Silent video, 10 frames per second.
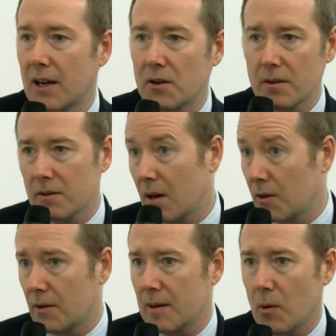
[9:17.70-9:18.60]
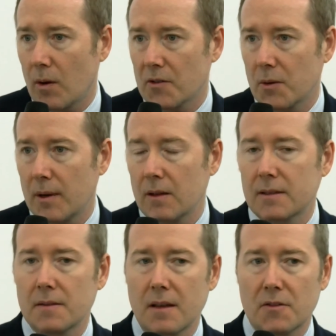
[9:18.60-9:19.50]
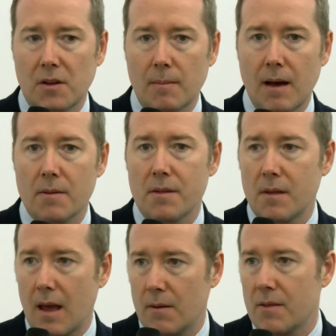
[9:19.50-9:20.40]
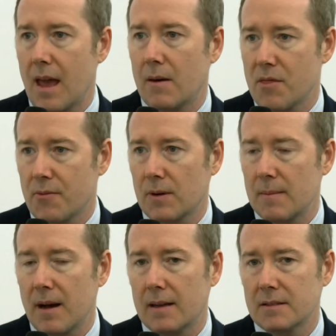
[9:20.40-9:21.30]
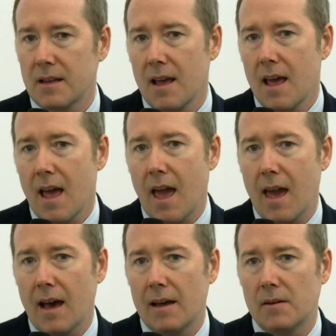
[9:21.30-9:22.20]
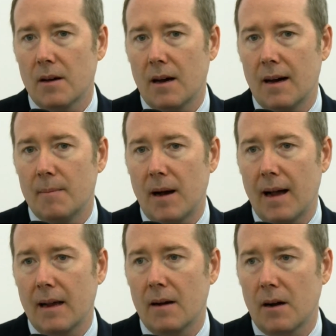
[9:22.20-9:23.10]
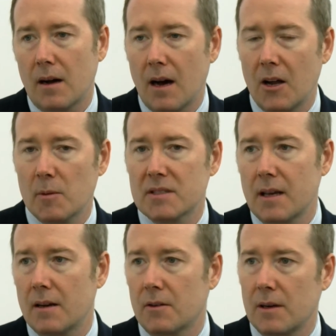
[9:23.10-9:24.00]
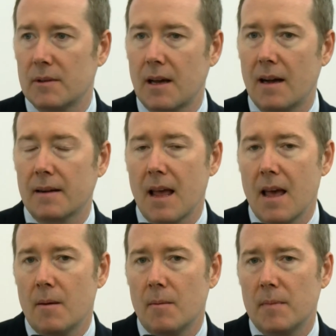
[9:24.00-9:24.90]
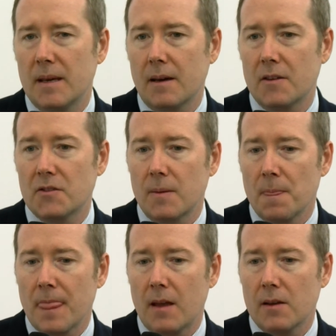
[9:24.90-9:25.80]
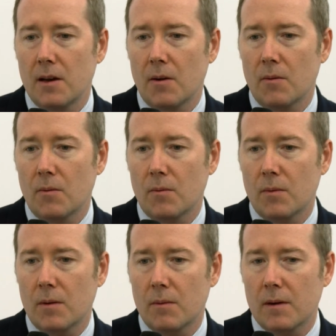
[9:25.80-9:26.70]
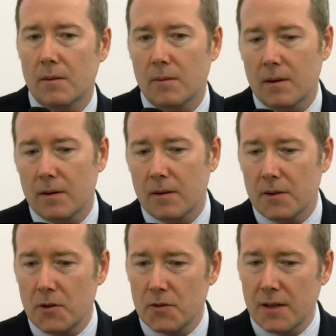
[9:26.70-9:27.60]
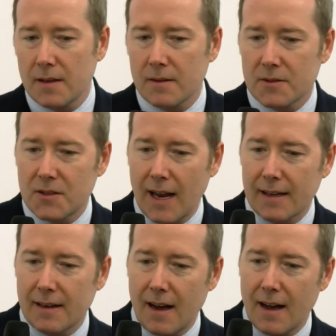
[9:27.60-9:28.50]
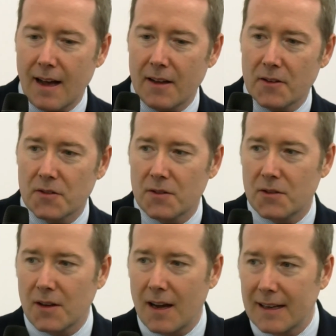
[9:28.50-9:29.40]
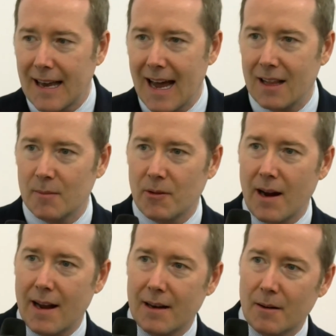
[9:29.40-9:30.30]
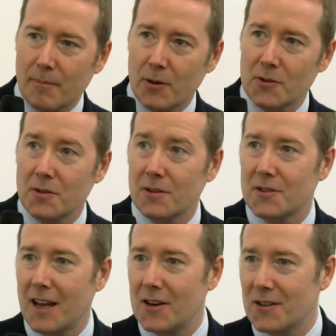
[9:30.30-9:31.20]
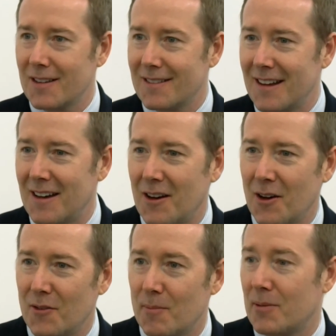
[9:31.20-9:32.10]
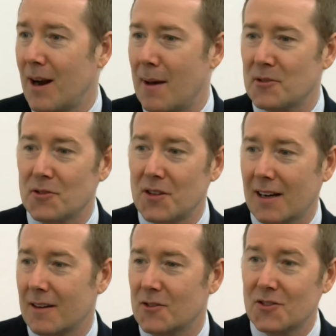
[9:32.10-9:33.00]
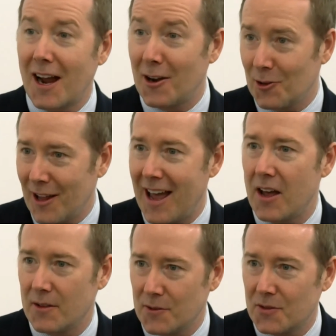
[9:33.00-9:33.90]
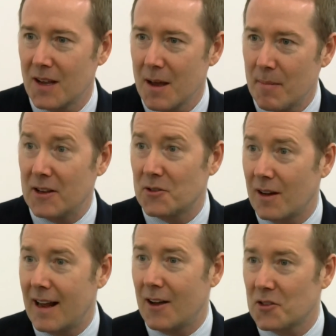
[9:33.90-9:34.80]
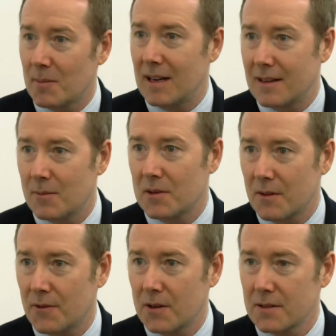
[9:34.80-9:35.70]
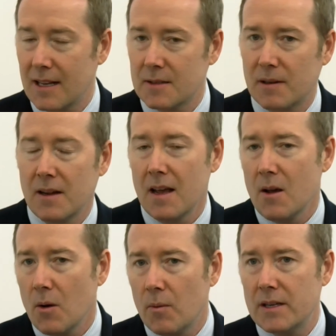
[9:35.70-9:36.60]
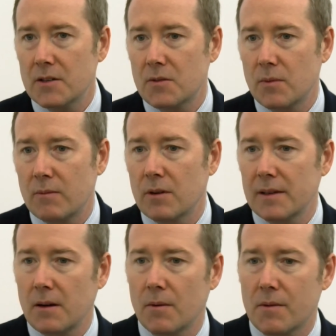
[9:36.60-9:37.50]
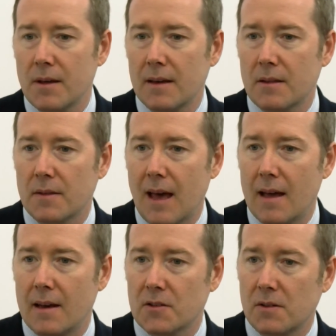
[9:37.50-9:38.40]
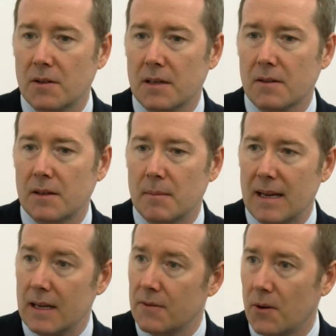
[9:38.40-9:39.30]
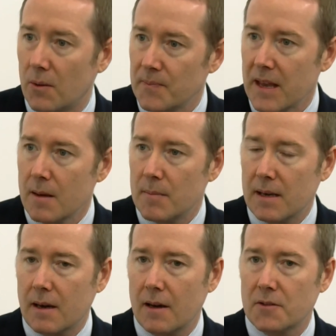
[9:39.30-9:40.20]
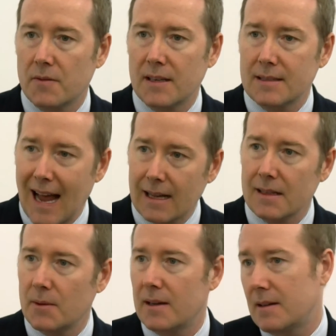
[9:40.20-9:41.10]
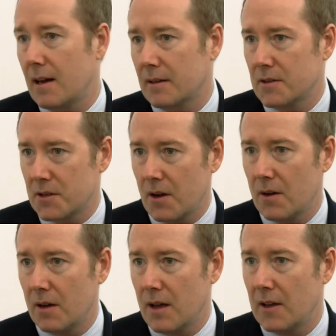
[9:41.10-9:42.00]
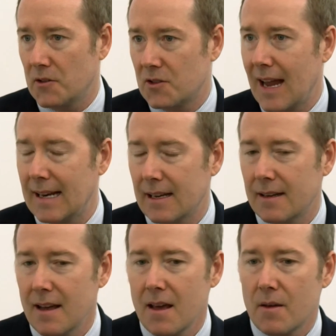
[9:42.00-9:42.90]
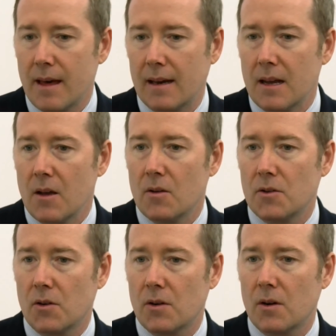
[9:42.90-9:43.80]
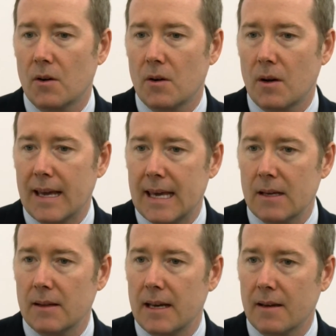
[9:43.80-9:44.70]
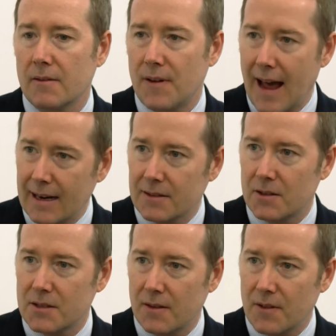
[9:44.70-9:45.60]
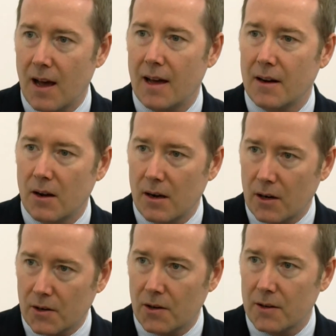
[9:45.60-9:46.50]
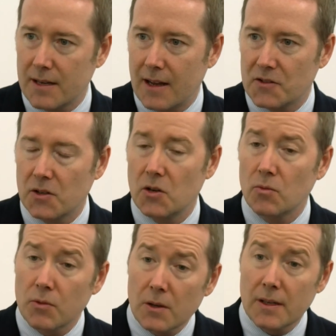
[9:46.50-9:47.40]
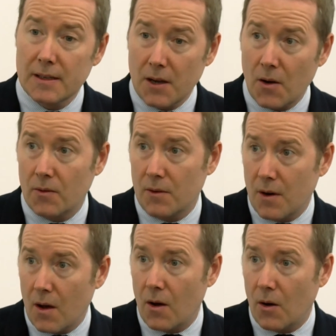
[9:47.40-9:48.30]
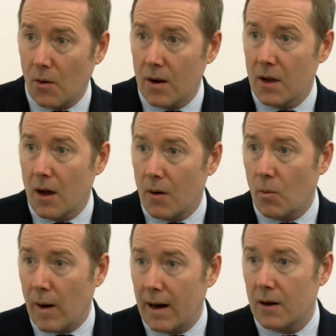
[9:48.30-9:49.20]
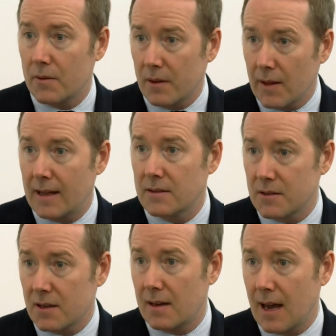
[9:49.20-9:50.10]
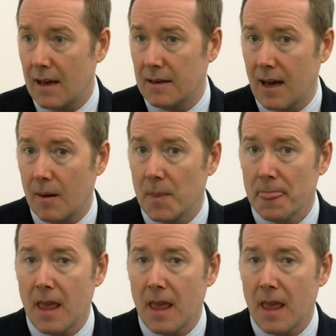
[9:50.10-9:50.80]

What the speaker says: I couldn't agree more. So we looked at this at a month and 3 months, and I 100% agree with Doug, because we're using second eyes to kind of calibrate personalization of perhaps a second style lens based on how somebody did with the first lens, but we really don't think that is clinically meaningful, because of exactly what Doug has stated, that your healing factors have not occurred yet, so you really don't know where the lens is going to end up.